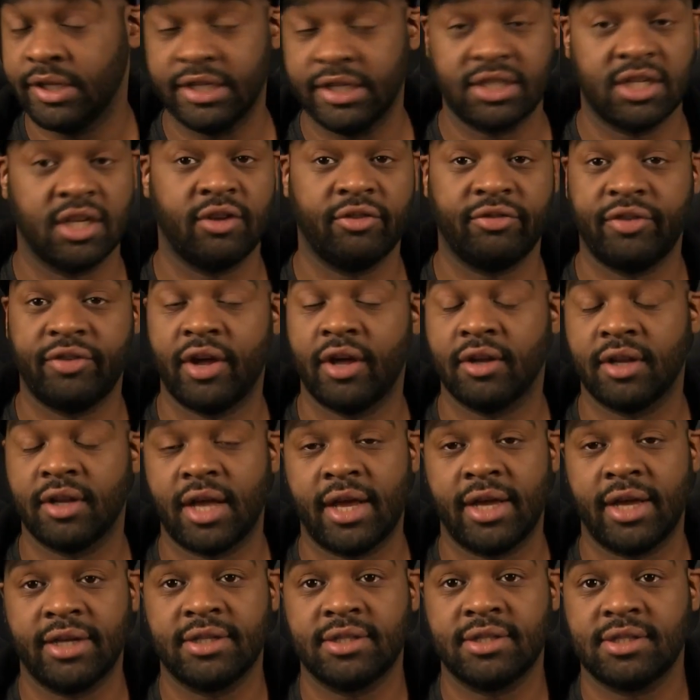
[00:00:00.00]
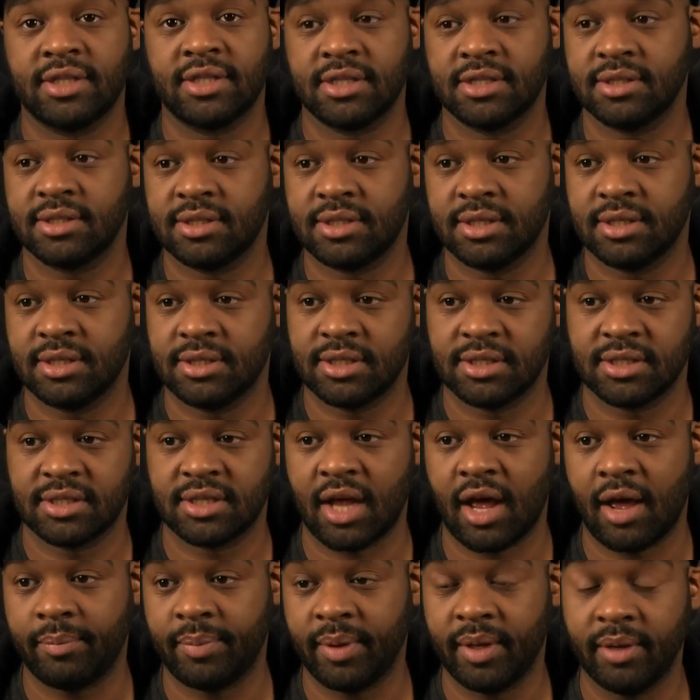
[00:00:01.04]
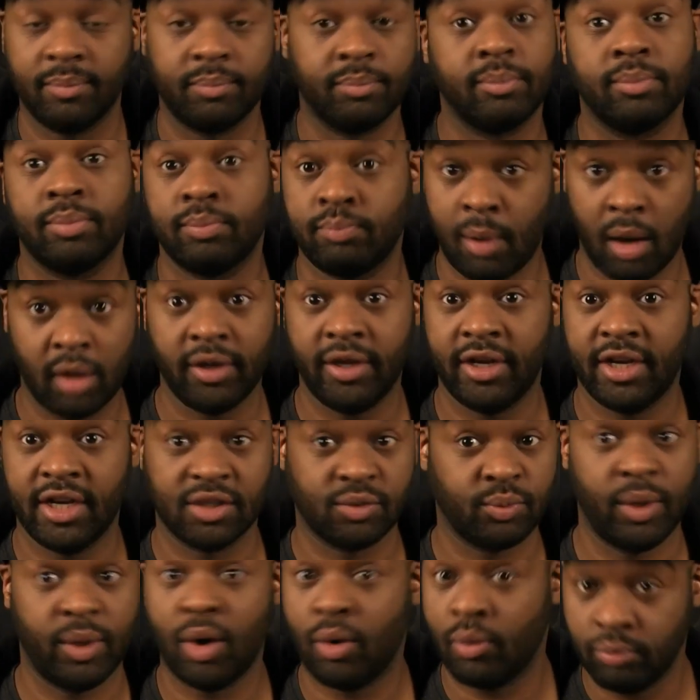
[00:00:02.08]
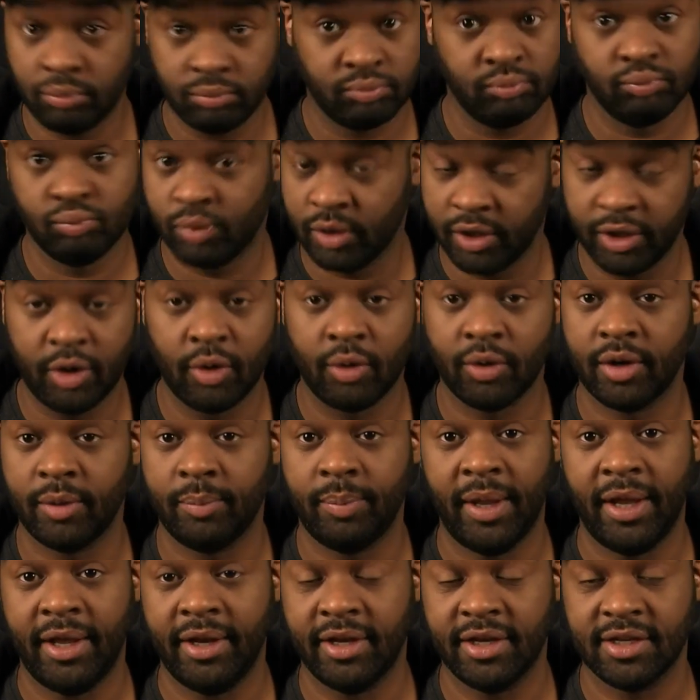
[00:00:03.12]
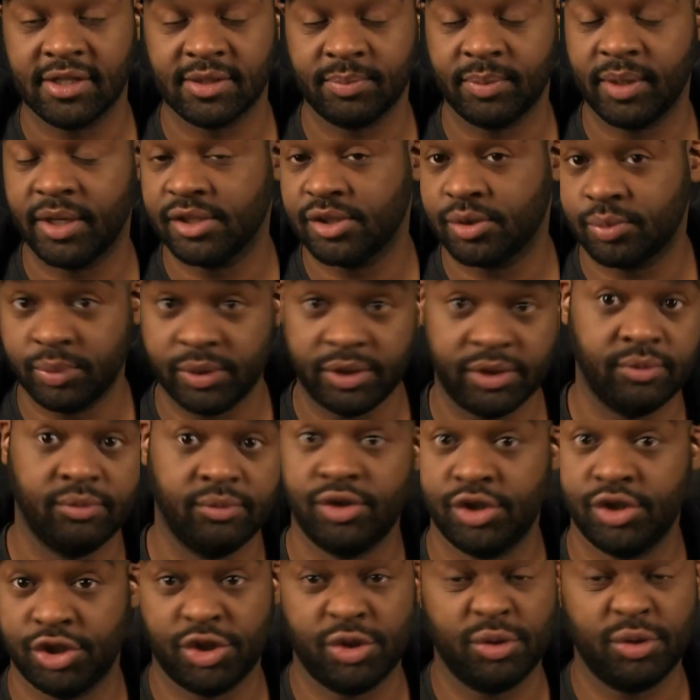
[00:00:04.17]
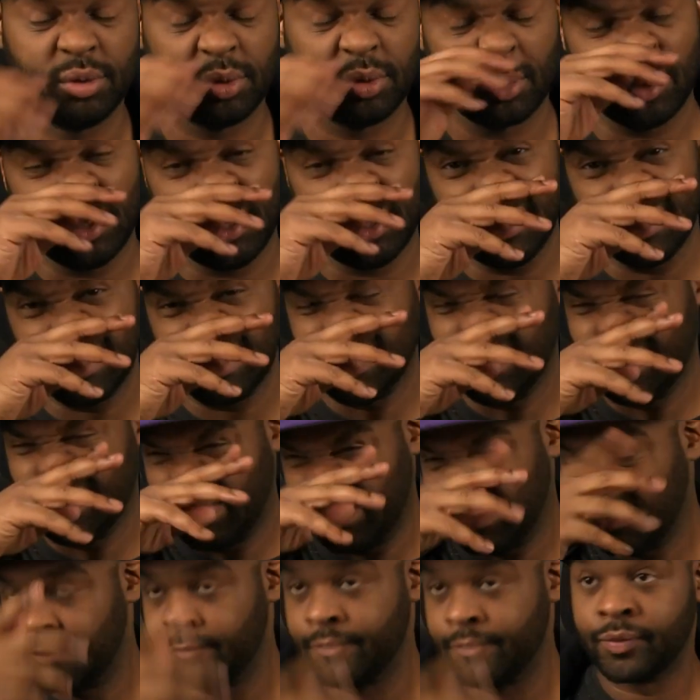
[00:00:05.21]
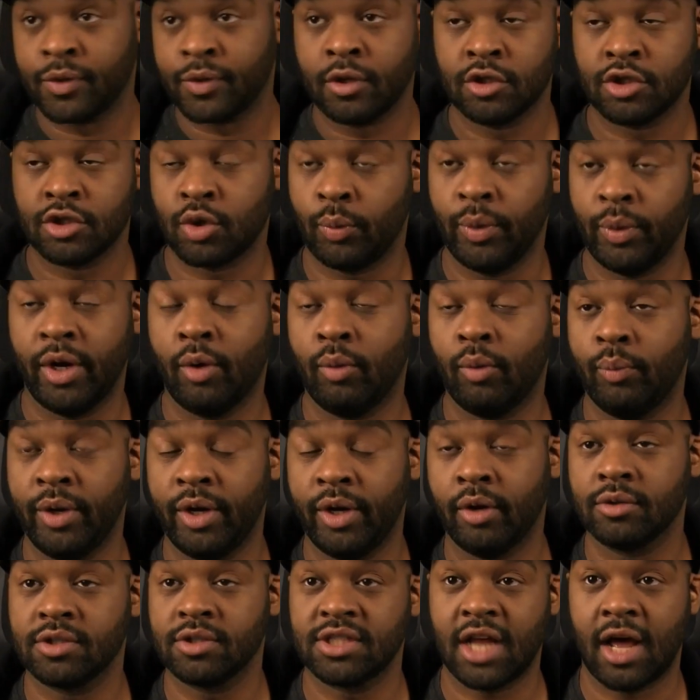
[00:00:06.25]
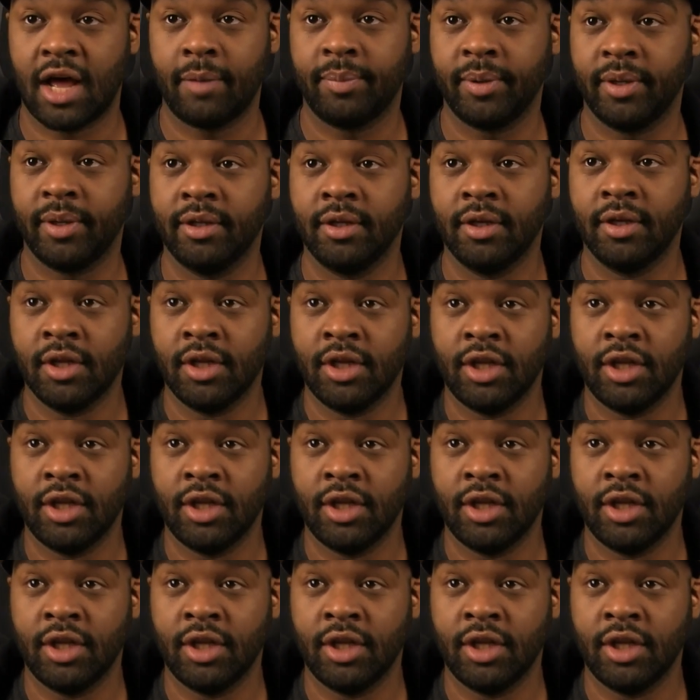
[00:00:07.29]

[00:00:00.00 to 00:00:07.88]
get to the foul line to stop it. Partly because we don't really go in the paint as much. We just shoot threes, so we don't stop it.